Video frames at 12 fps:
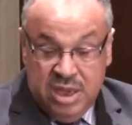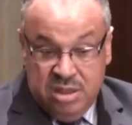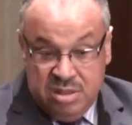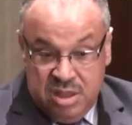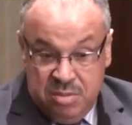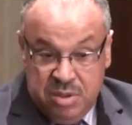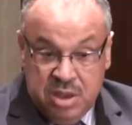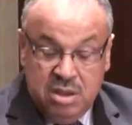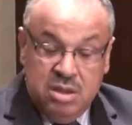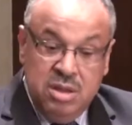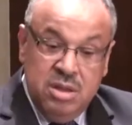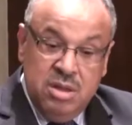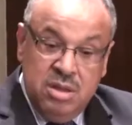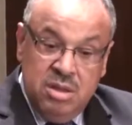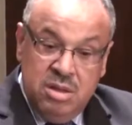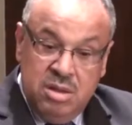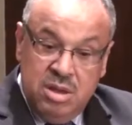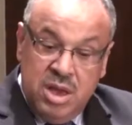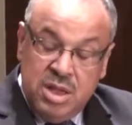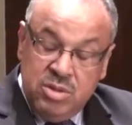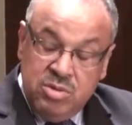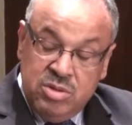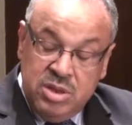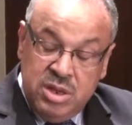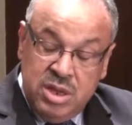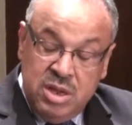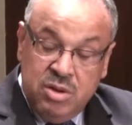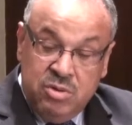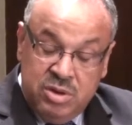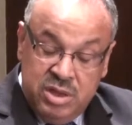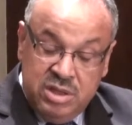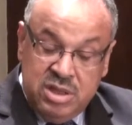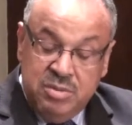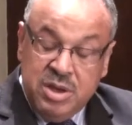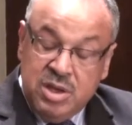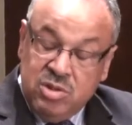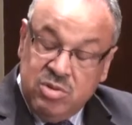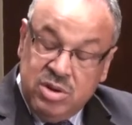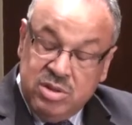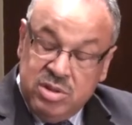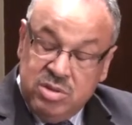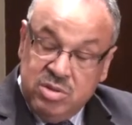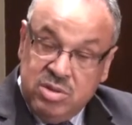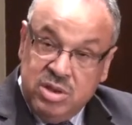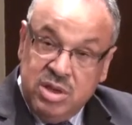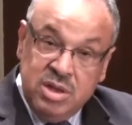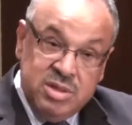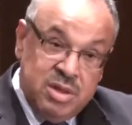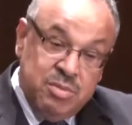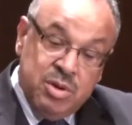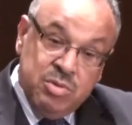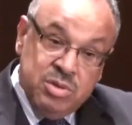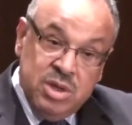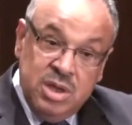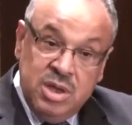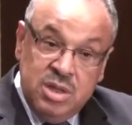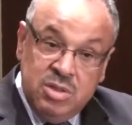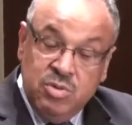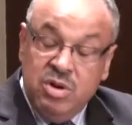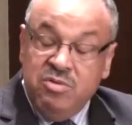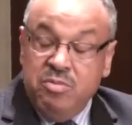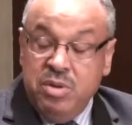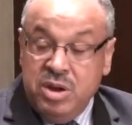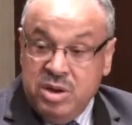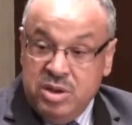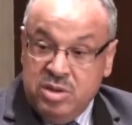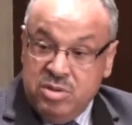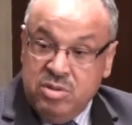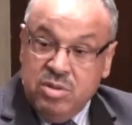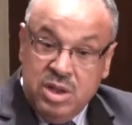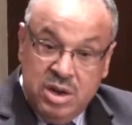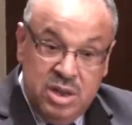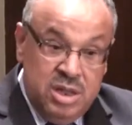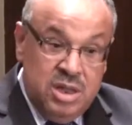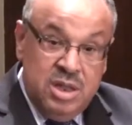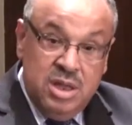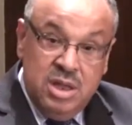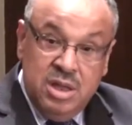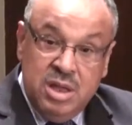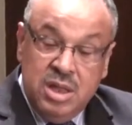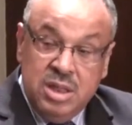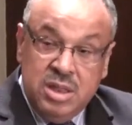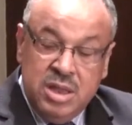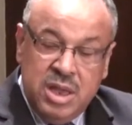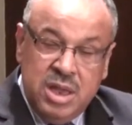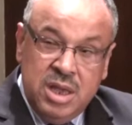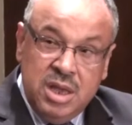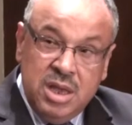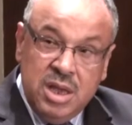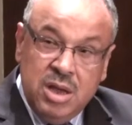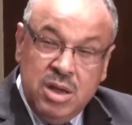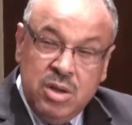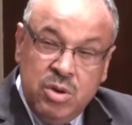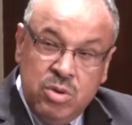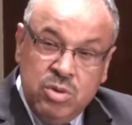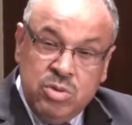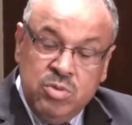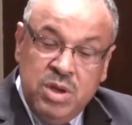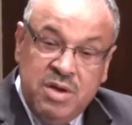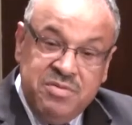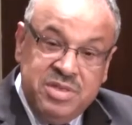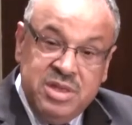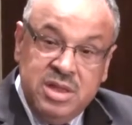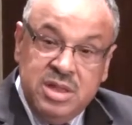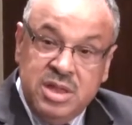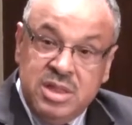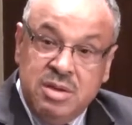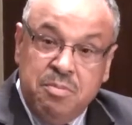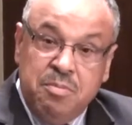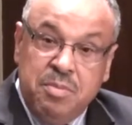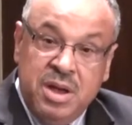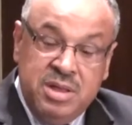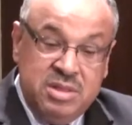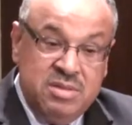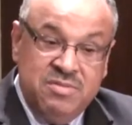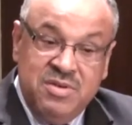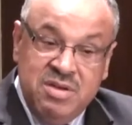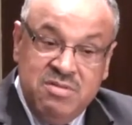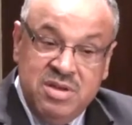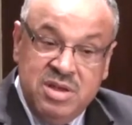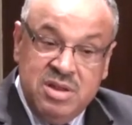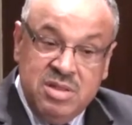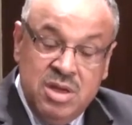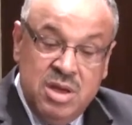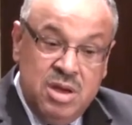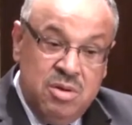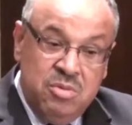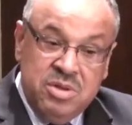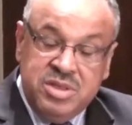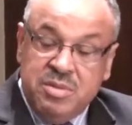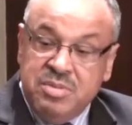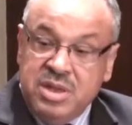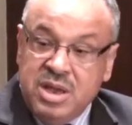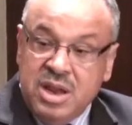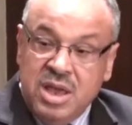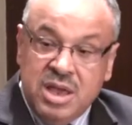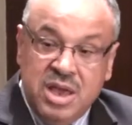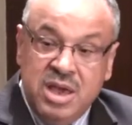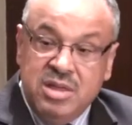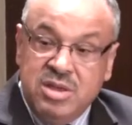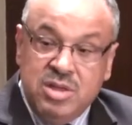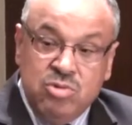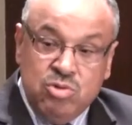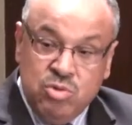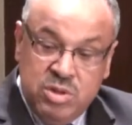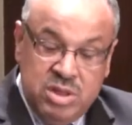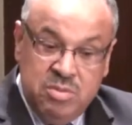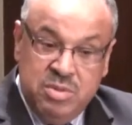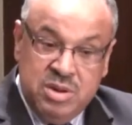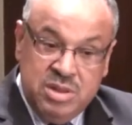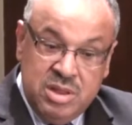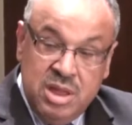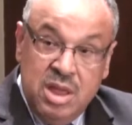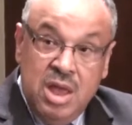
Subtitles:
Islamic industry or the Islamic insurance industry is about $12 billion. The growth we have seen in the past 5 years was something like 18 to 20%.